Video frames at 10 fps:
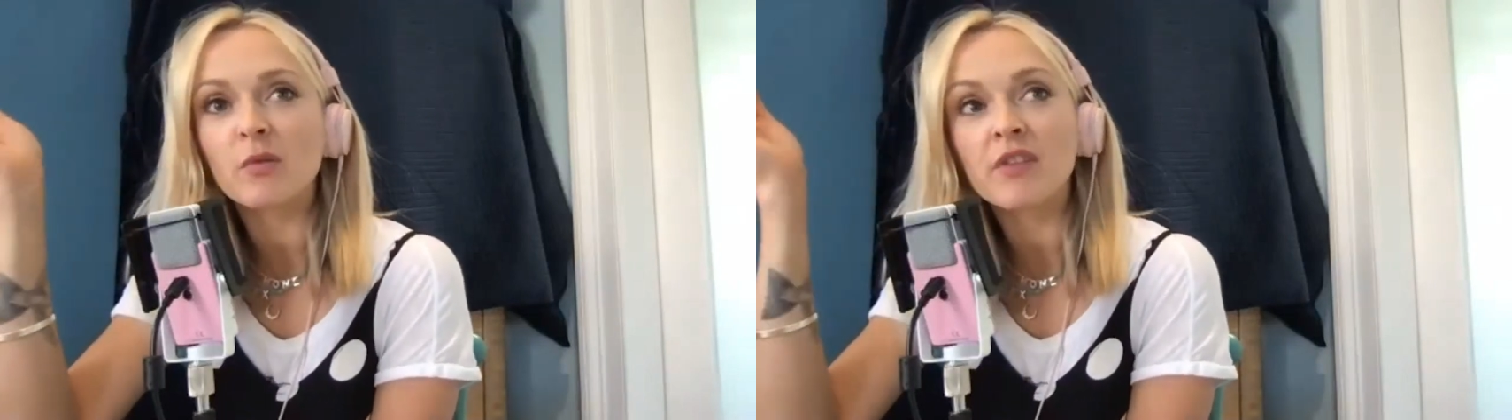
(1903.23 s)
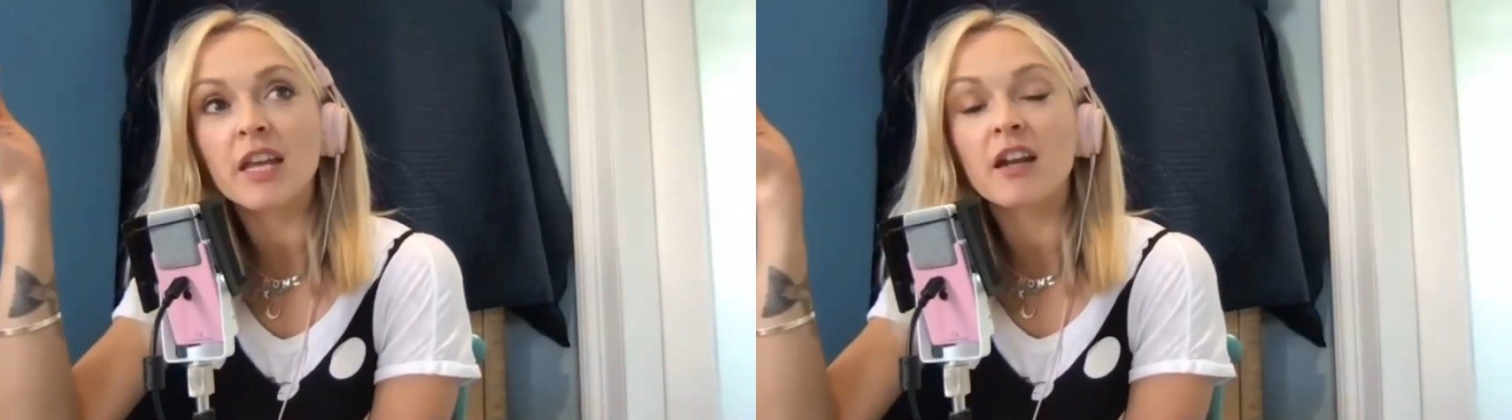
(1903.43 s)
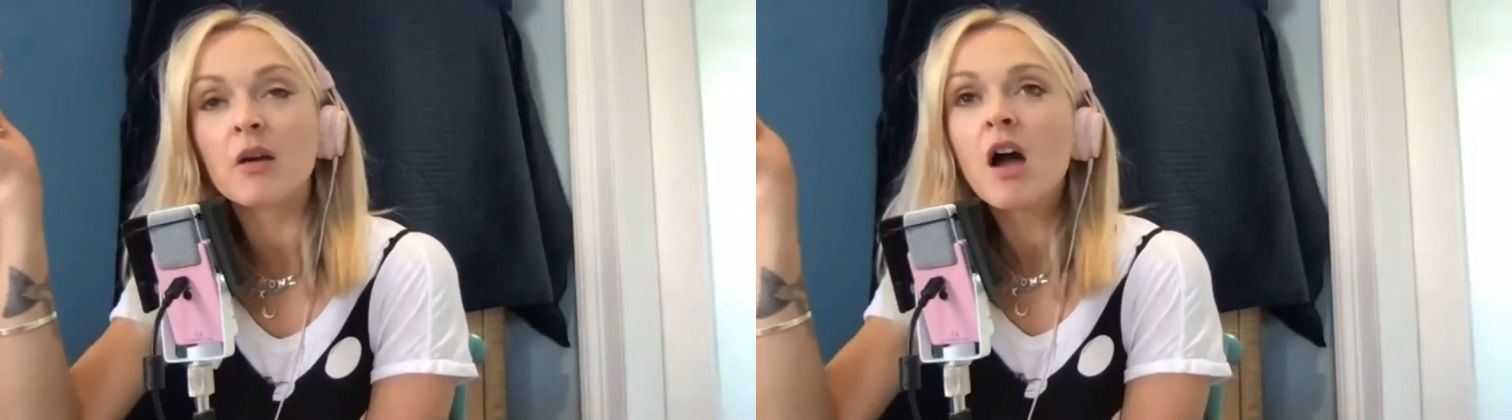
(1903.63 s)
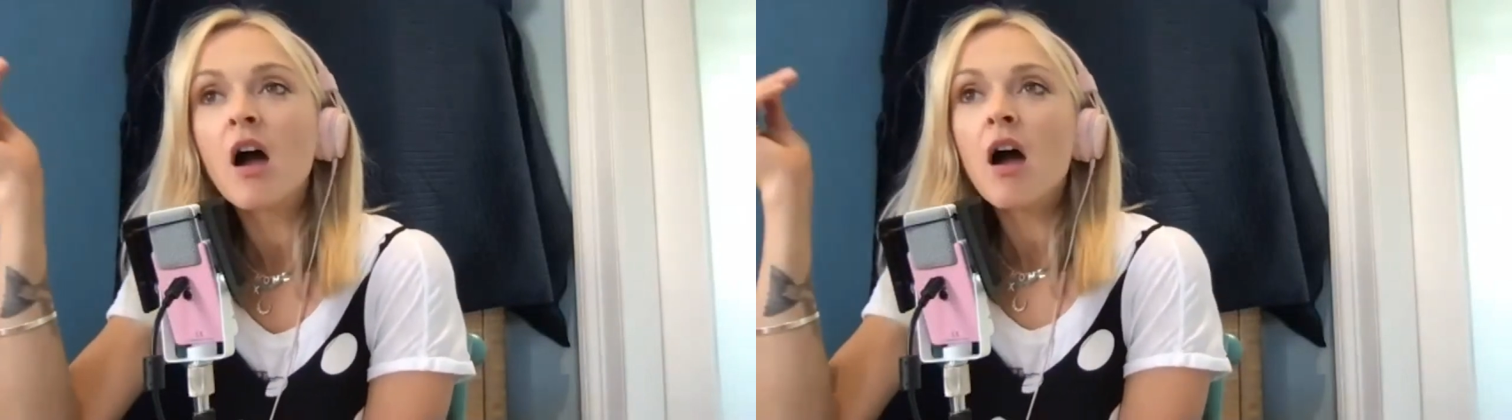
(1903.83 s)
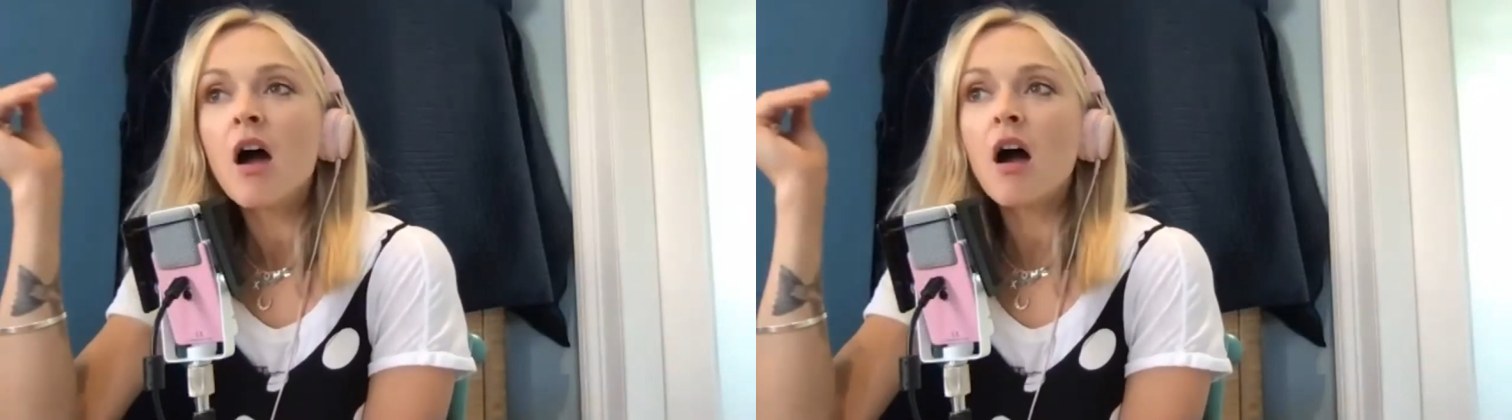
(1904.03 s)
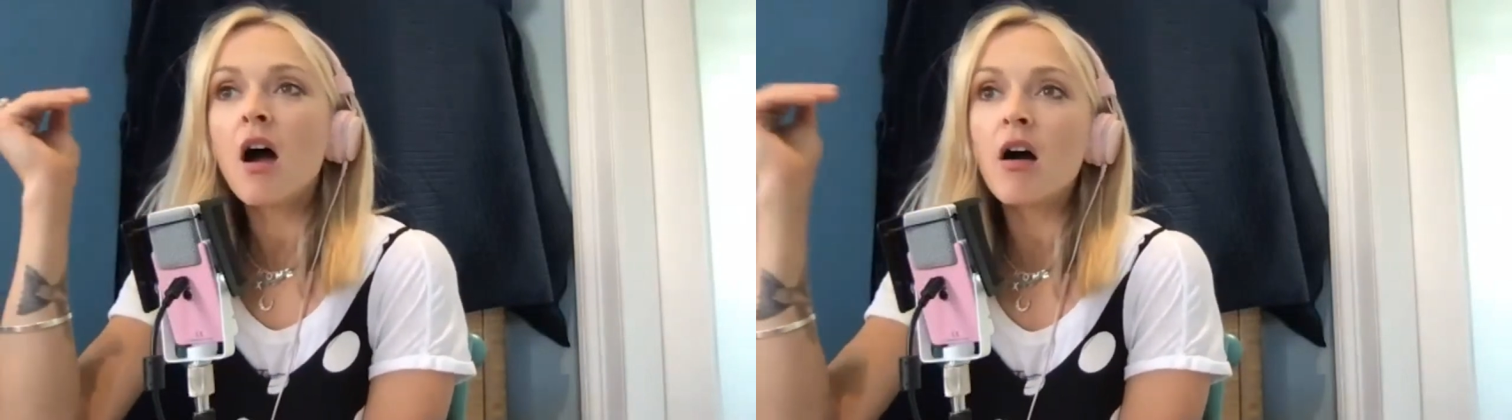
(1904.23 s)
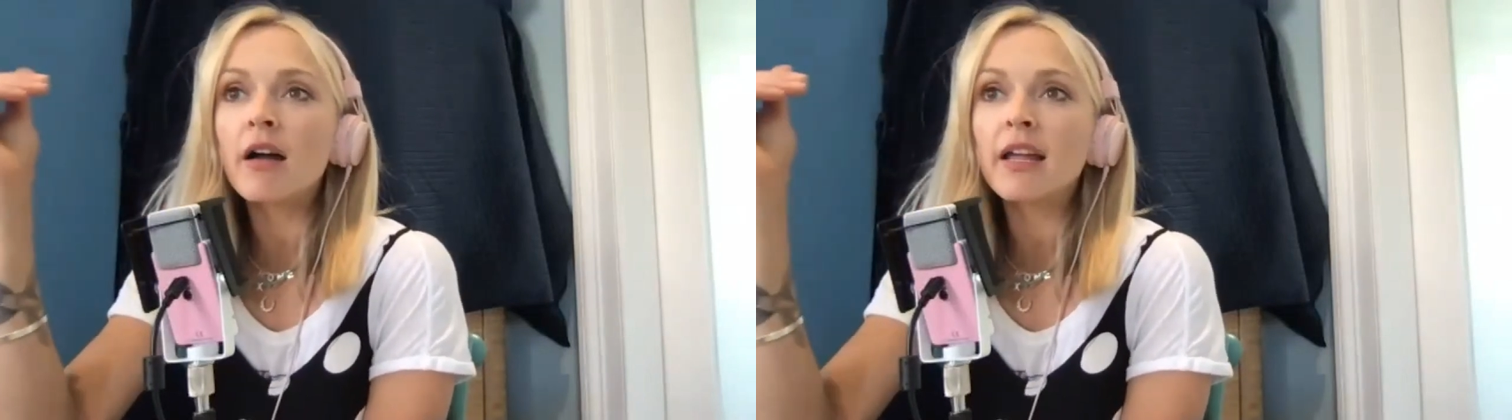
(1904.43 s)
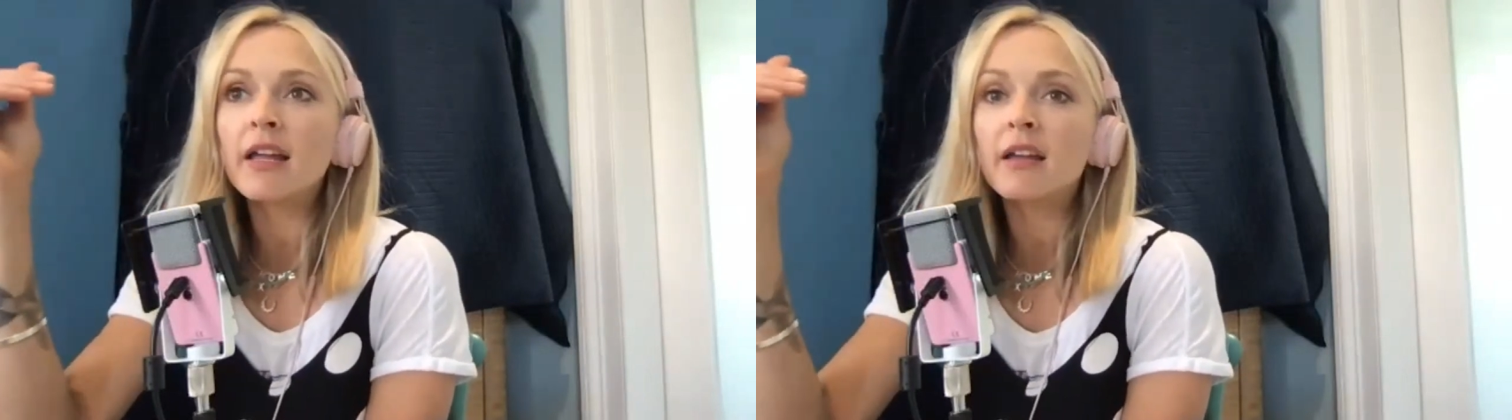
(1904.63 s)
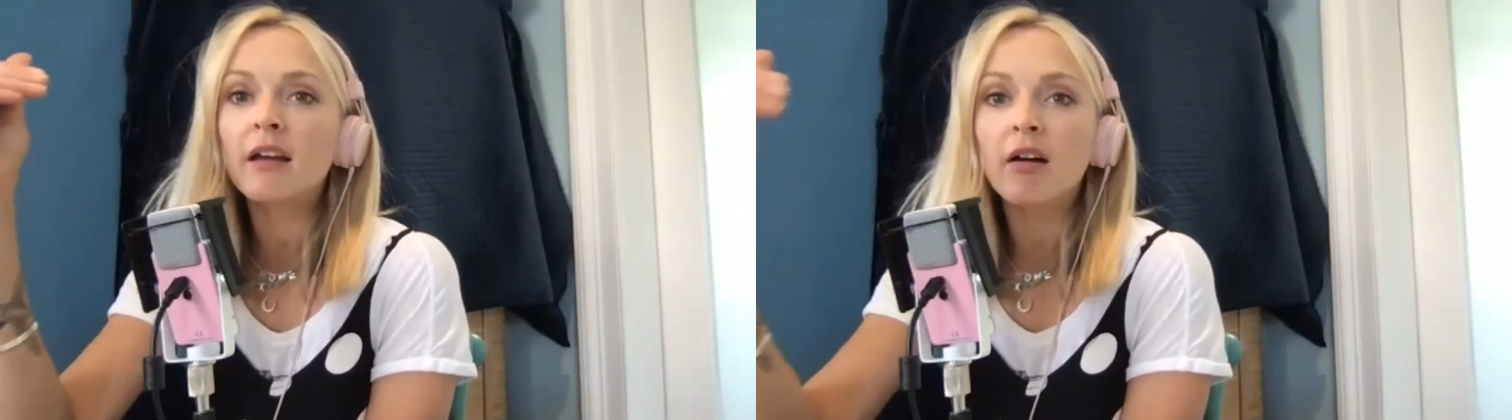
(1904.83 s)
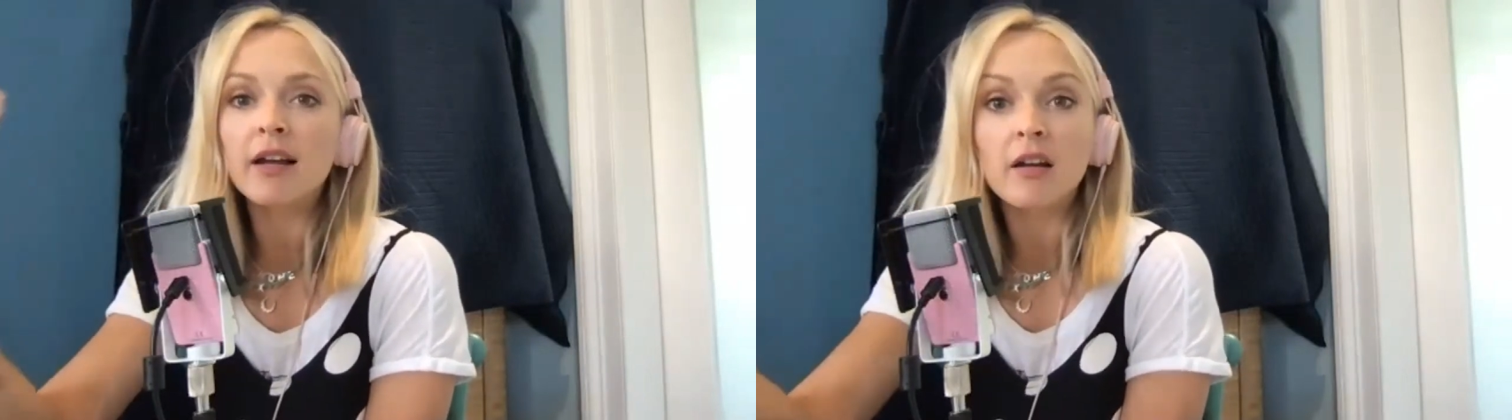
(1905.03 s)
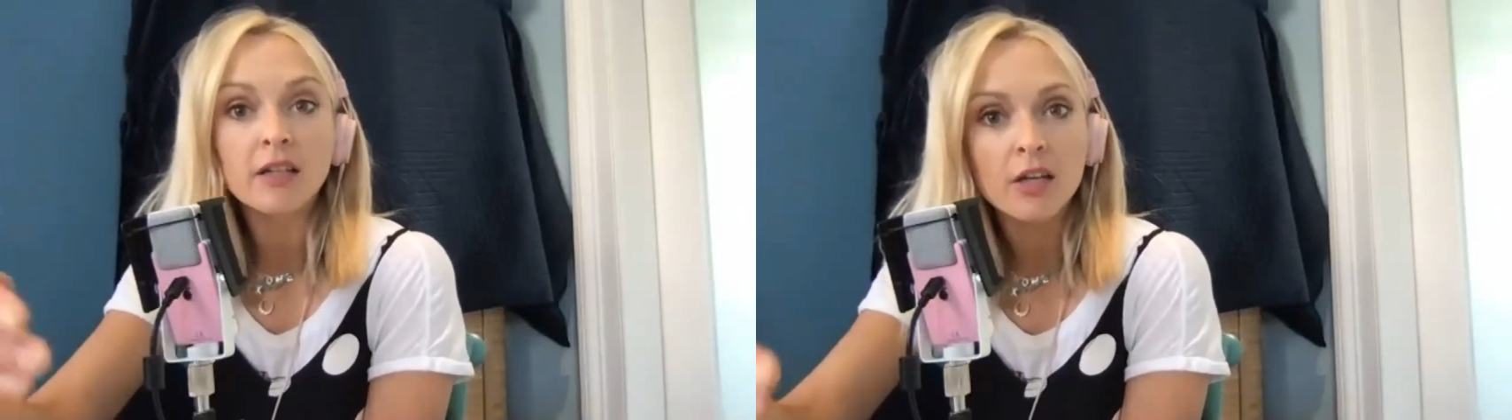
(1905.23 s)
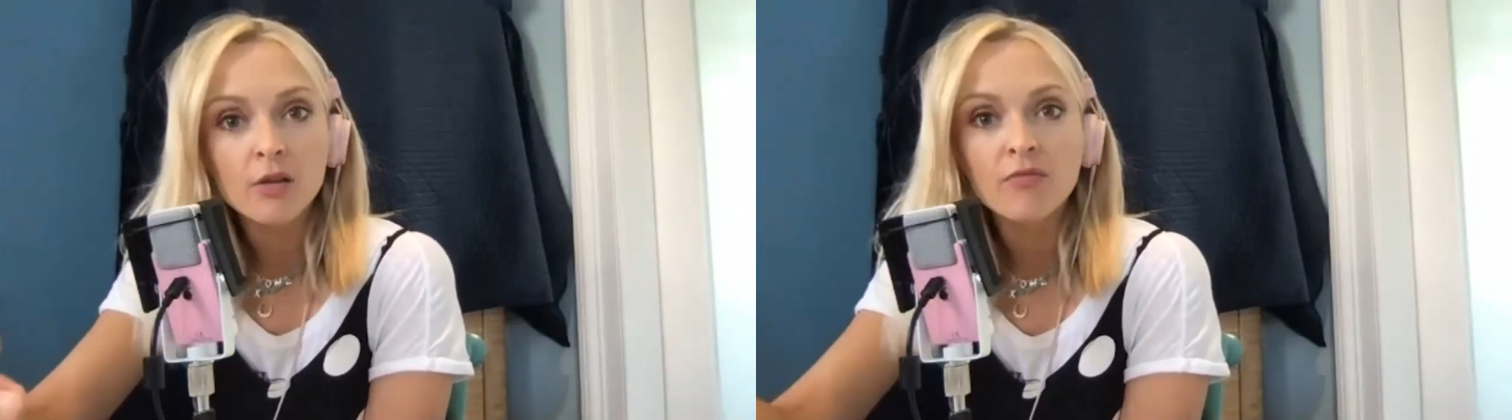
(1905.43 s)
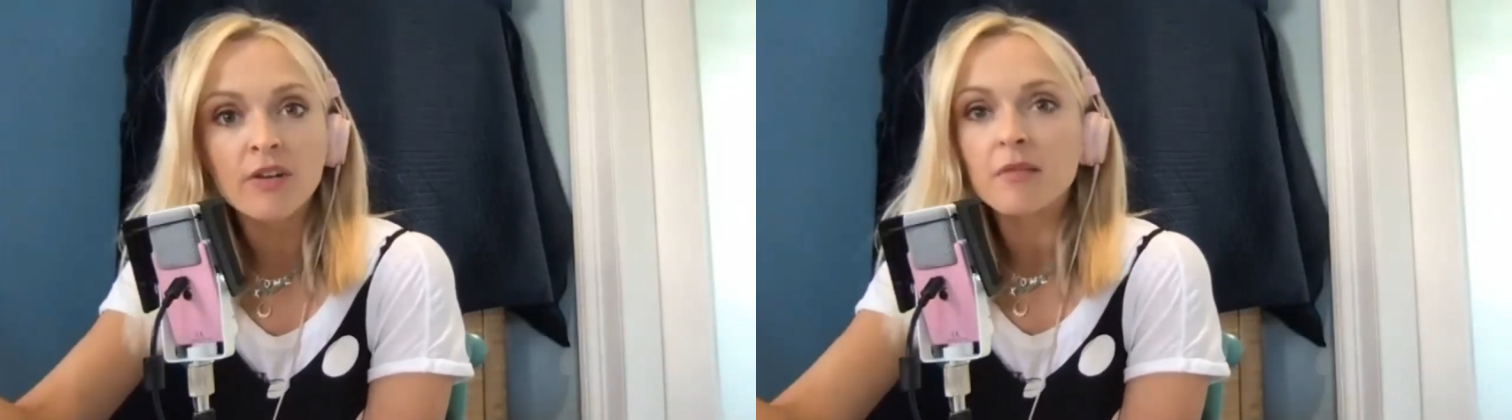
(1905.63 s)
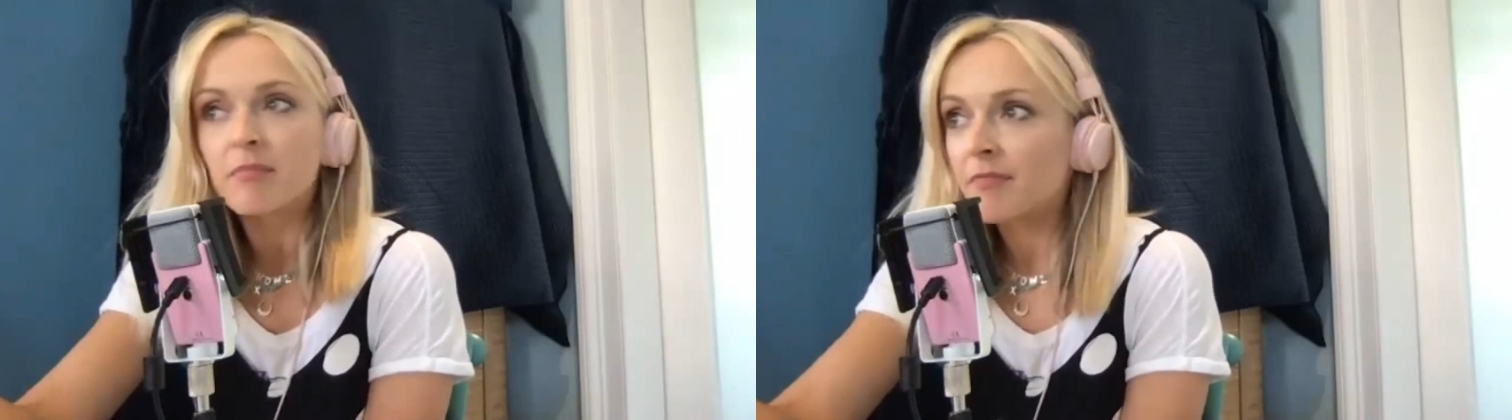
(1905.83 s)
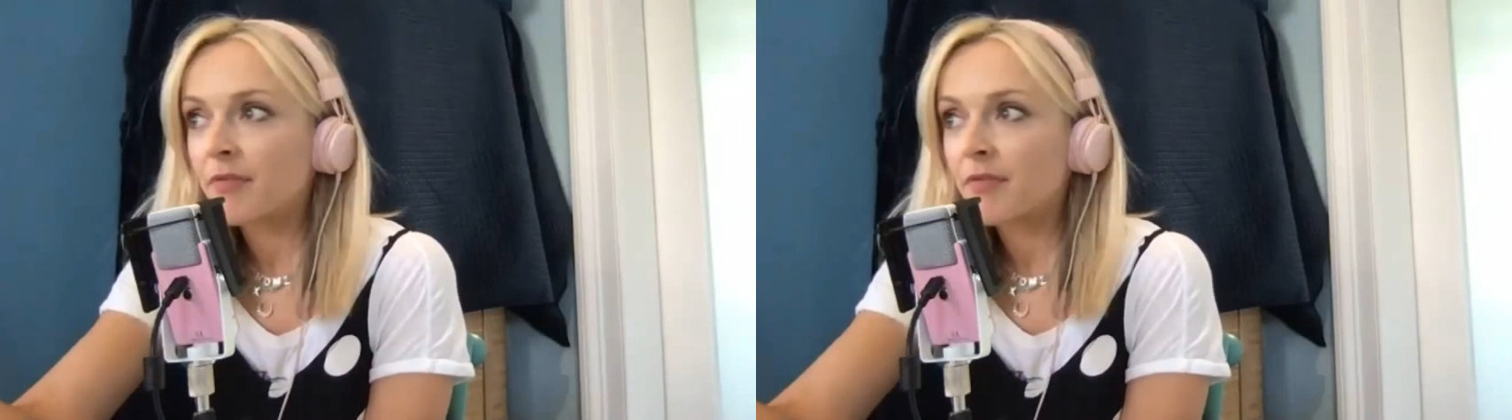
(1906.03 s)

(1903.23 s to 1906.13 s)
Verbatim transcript: So I think, you know, I like you really